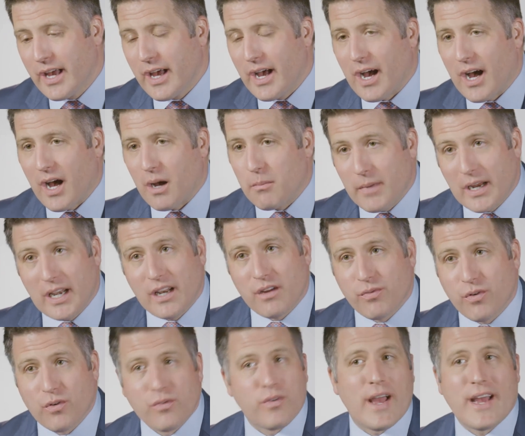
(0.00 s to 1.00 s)
uh,
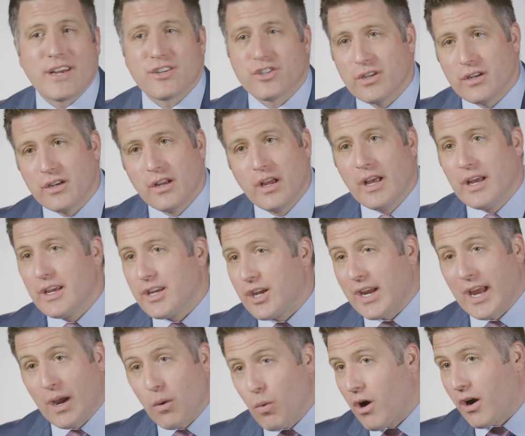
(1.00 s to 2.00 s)
meaningful fashion, you
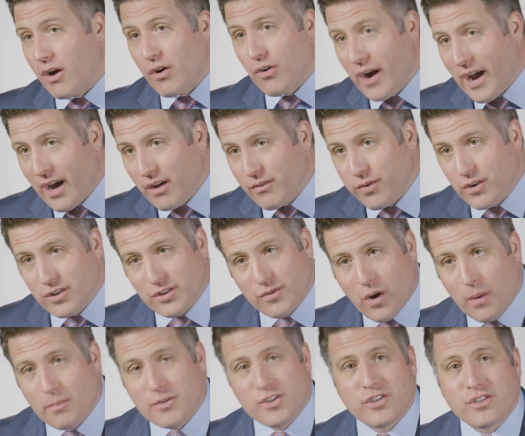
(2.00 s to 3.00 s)
can't walk around, first of
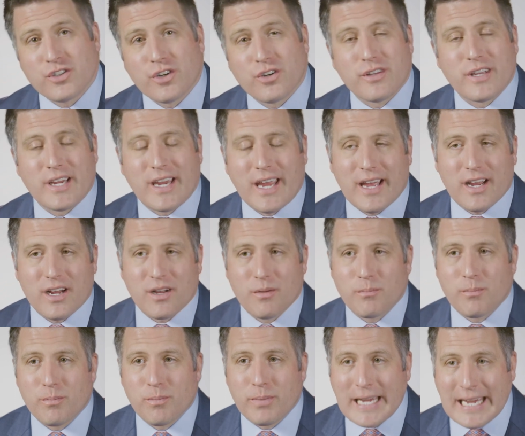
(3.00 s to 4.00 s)
all, but you certainly can't
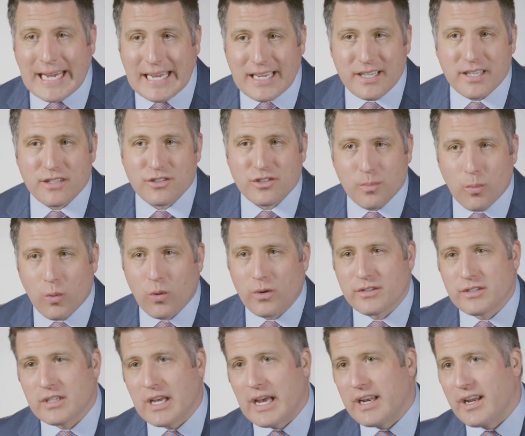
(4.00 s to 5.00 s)
compete in
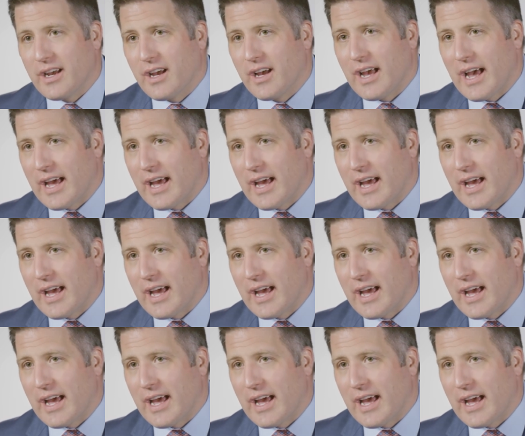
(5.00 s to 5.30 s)
sports at a,